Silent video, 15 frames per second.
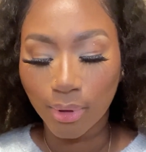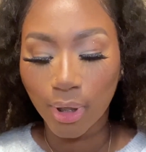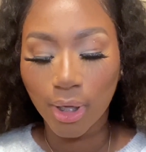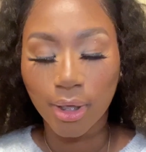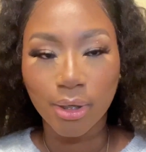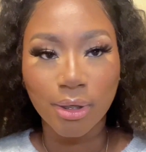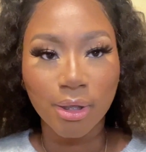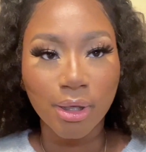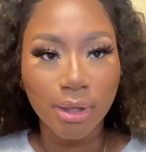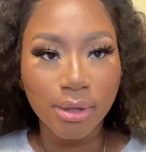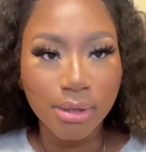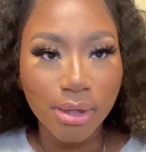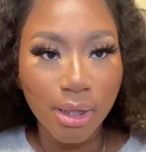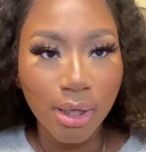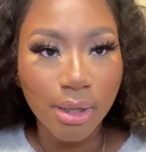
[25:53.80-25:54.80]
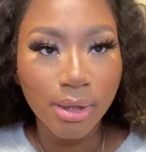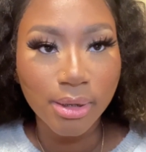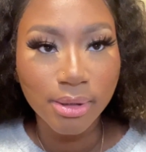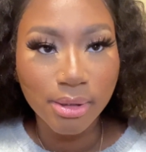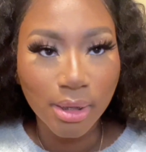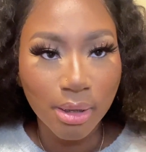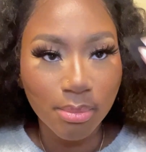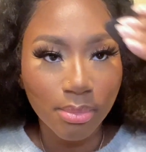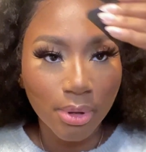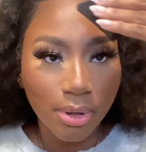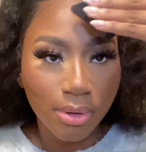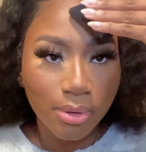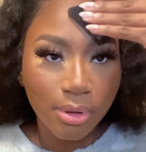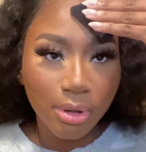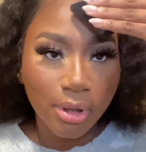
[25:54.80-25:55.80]
And you can take the same
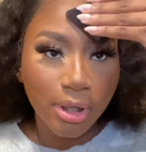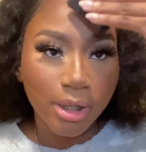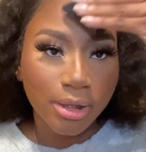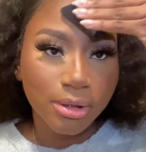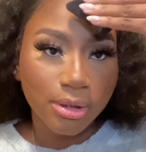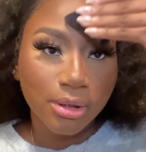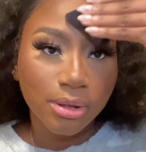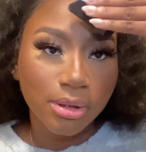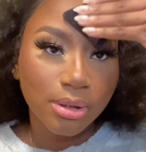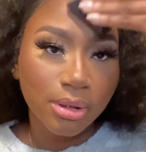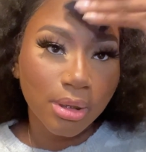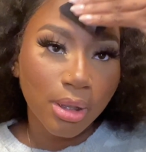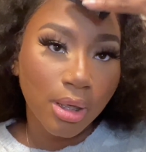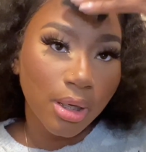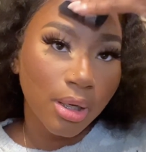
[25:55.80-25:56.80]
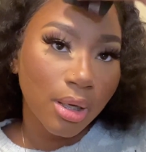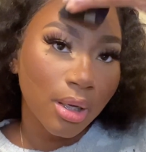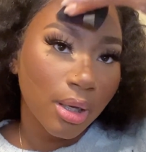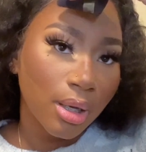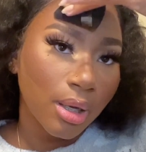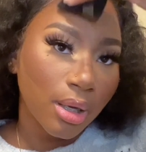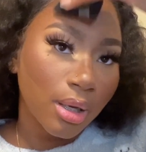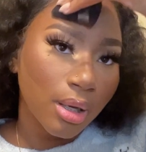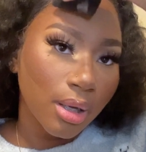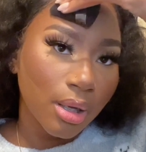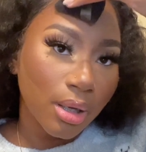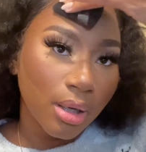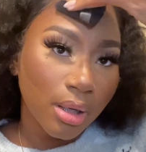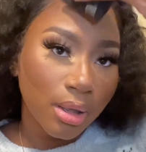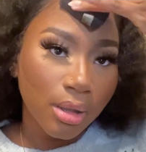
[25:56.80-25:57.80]
powder and just
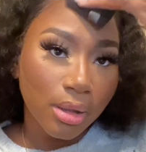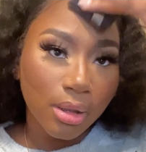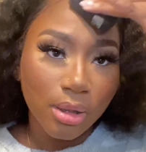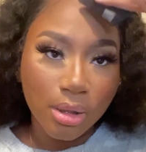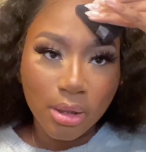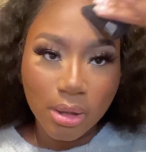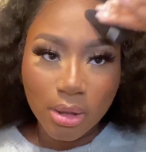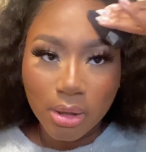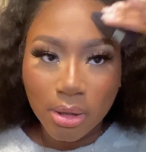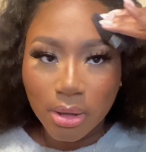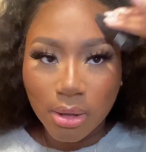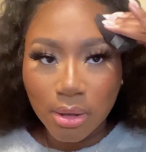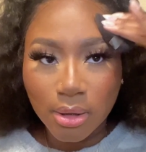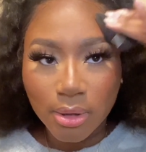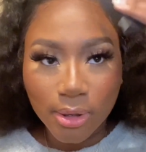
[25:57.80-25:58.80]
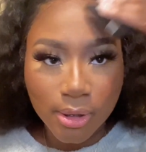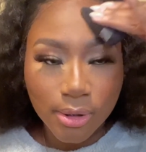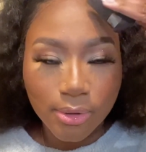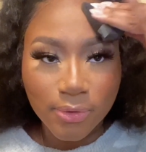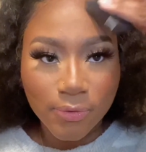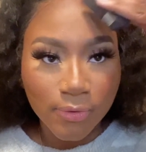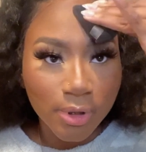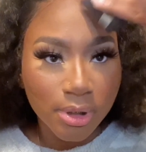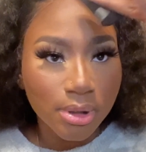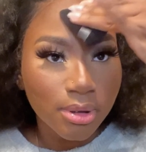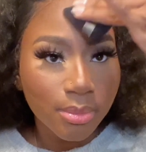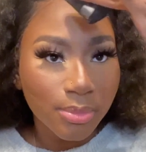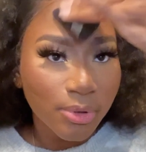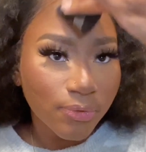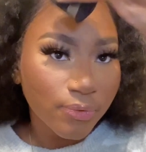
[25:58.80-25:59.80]
like fix
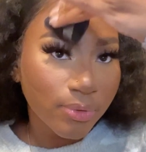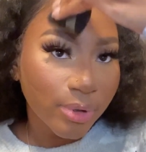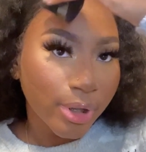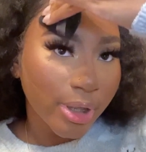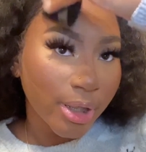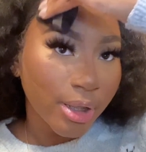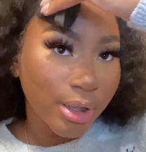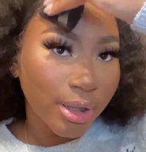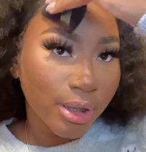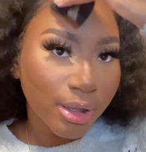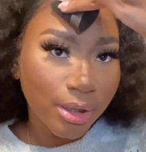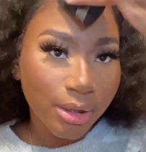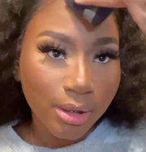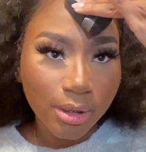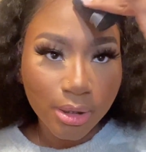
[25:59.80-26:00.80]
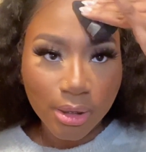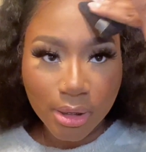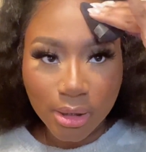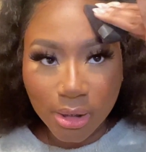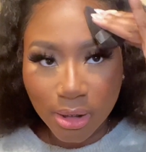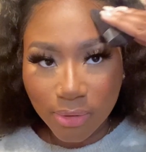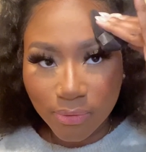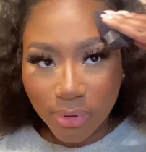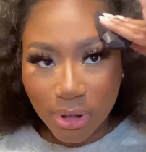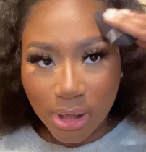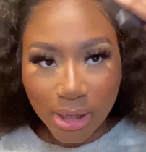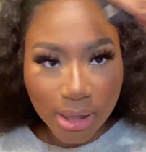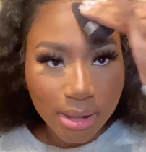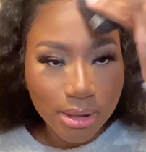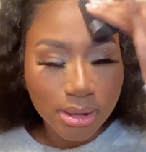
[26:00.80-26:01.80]
up your forehead if your
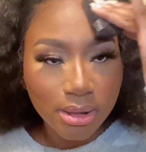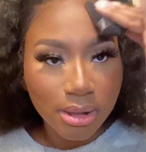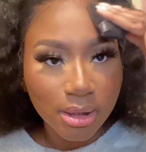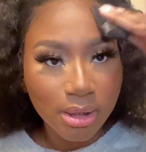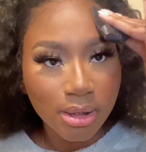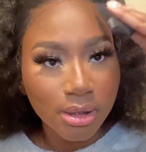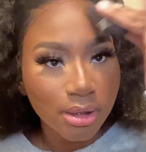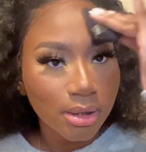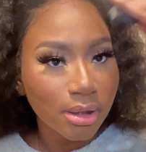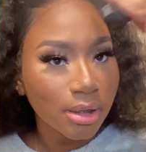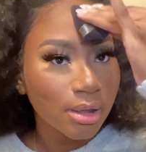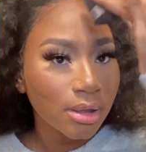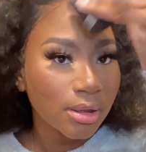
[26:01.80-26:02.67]
lace need any.